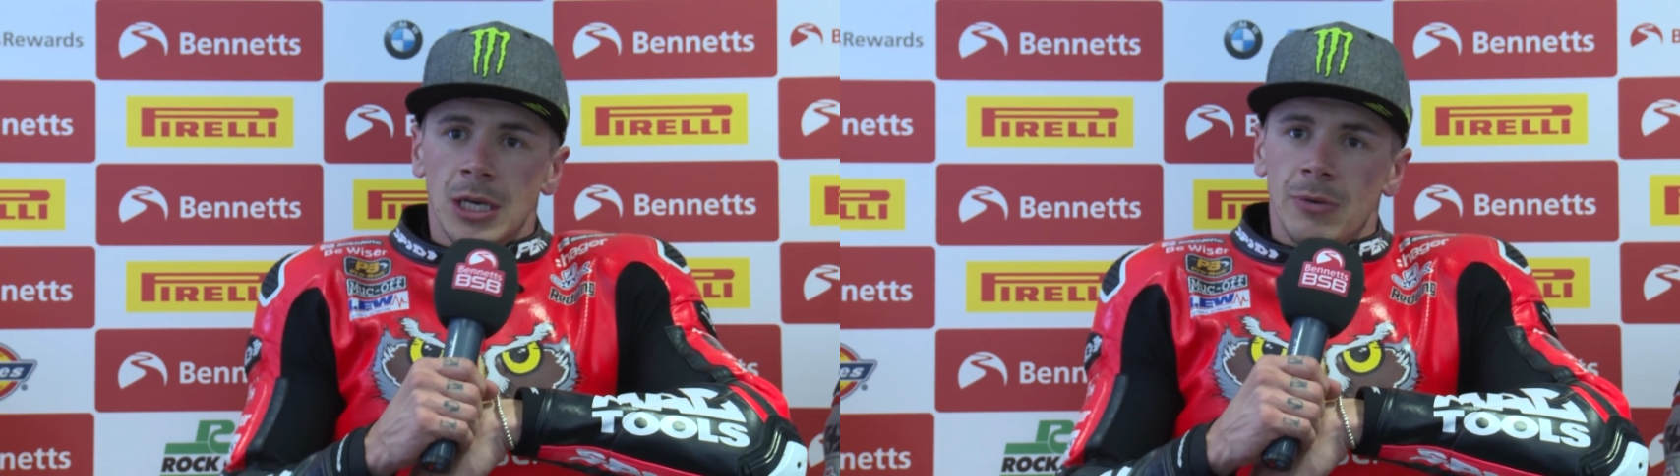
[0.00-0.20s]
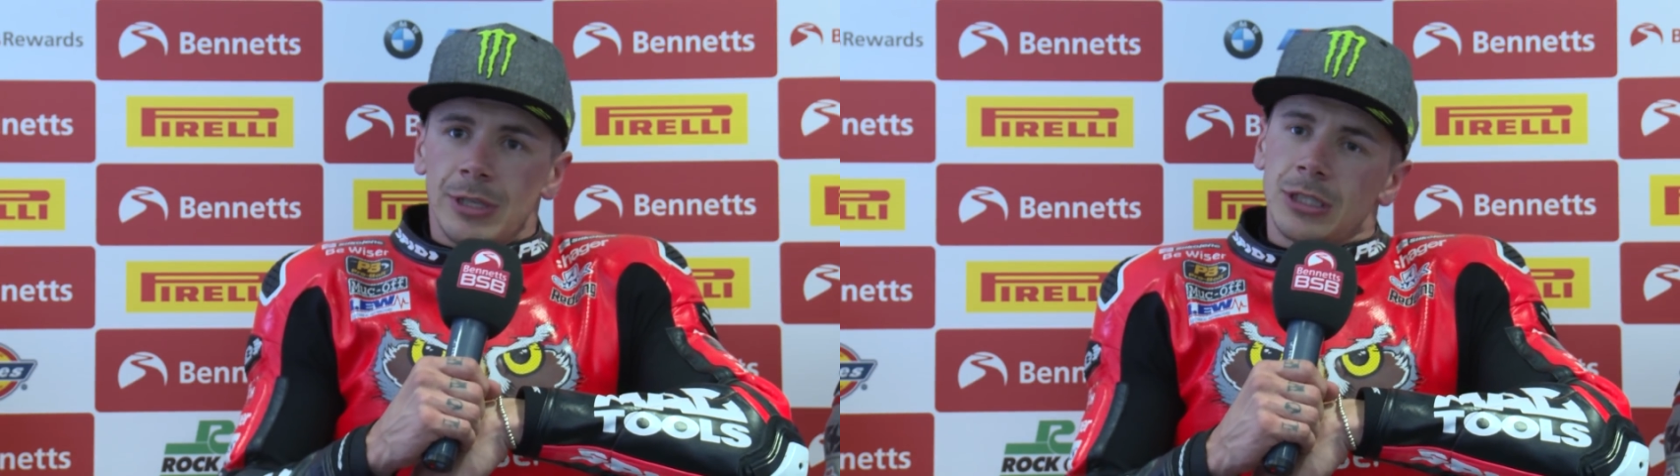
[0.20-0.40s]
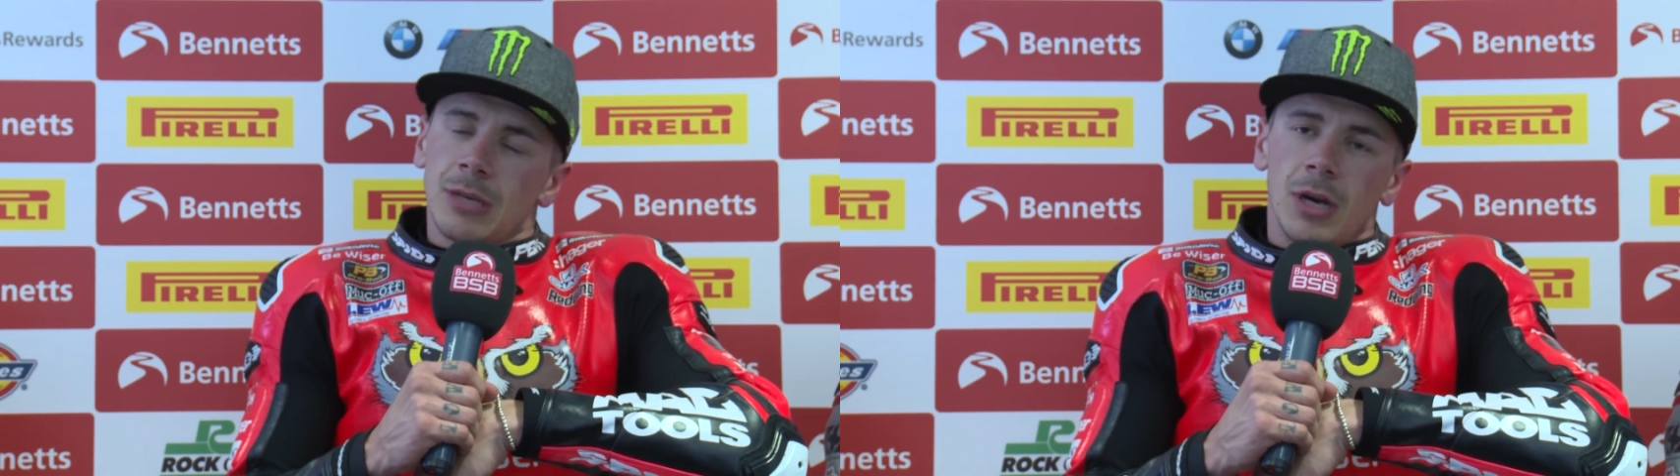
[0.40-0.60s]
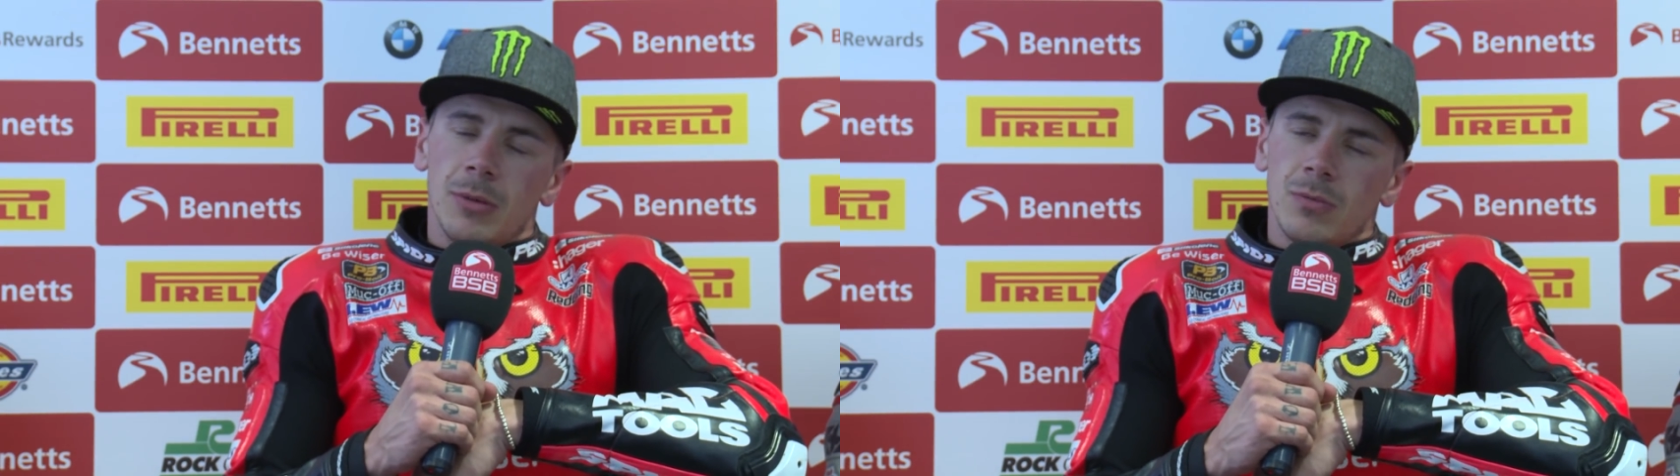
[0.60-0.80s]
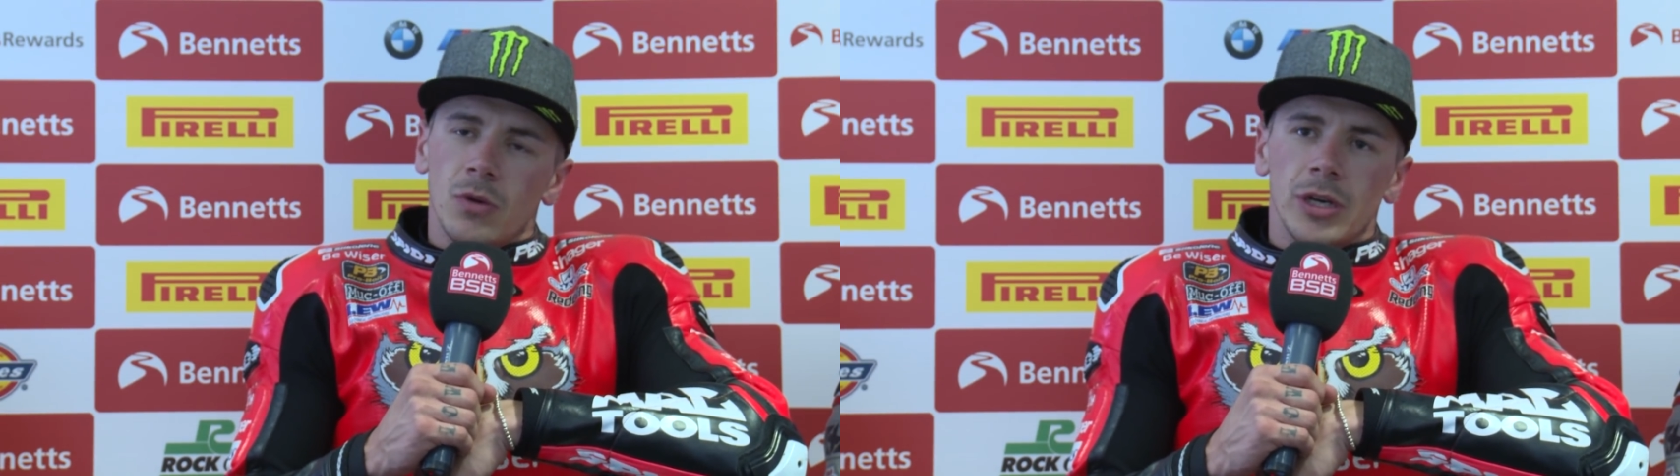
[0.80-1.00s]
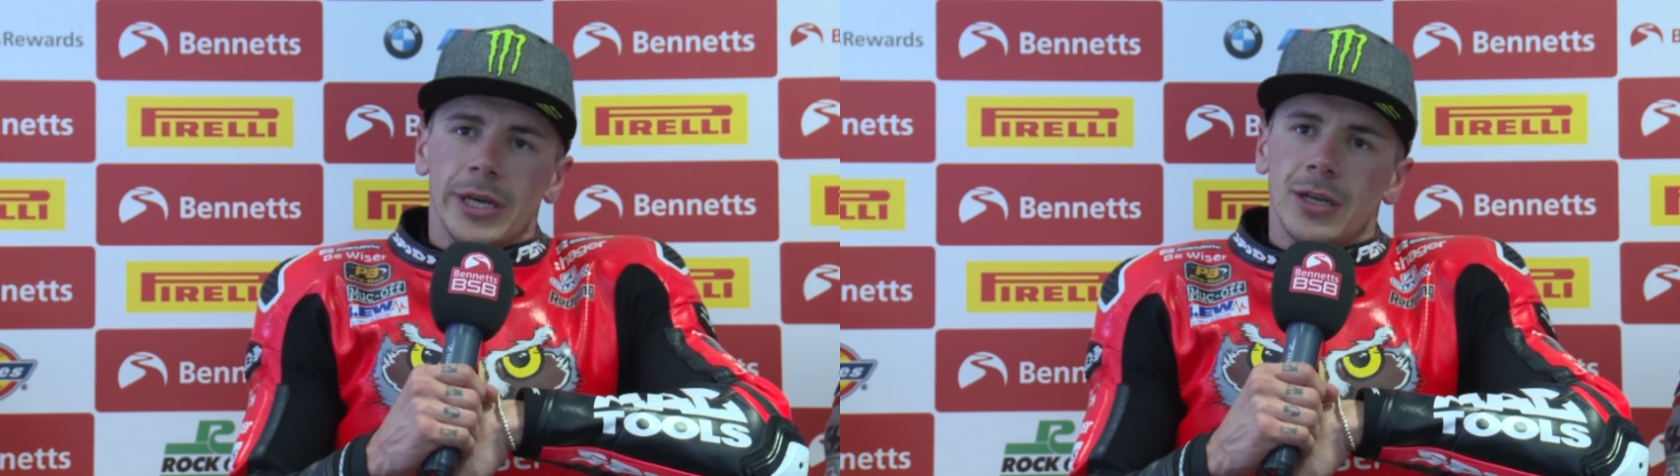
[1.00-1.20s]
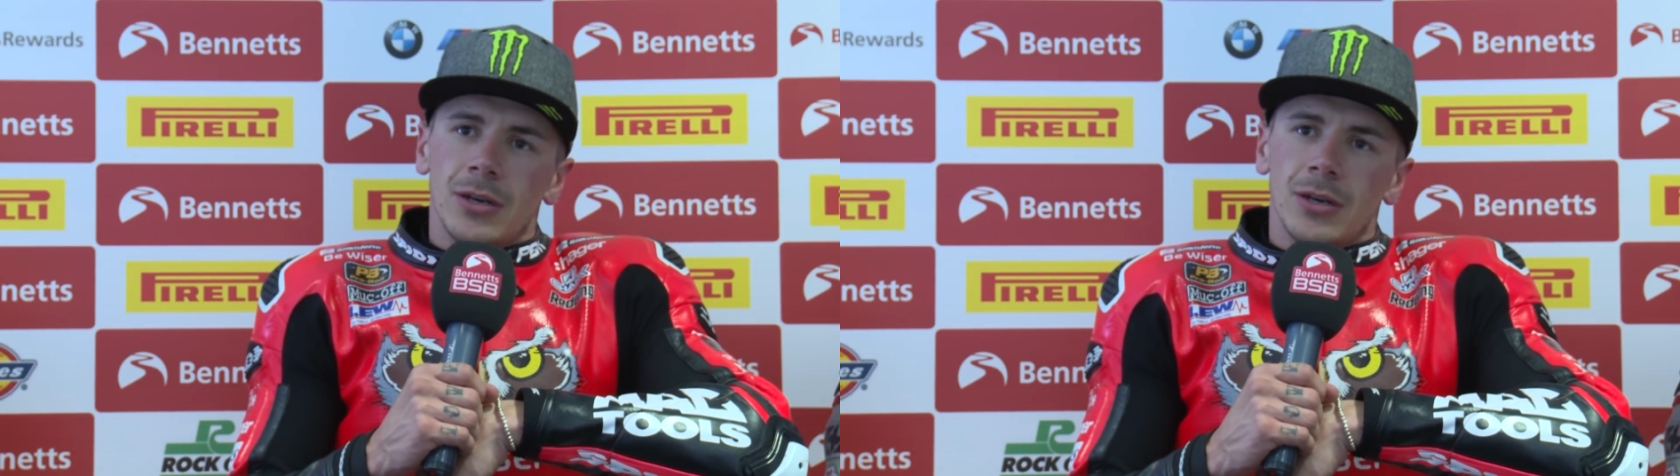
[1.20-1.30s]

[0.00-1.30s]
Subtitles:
which is something I've been working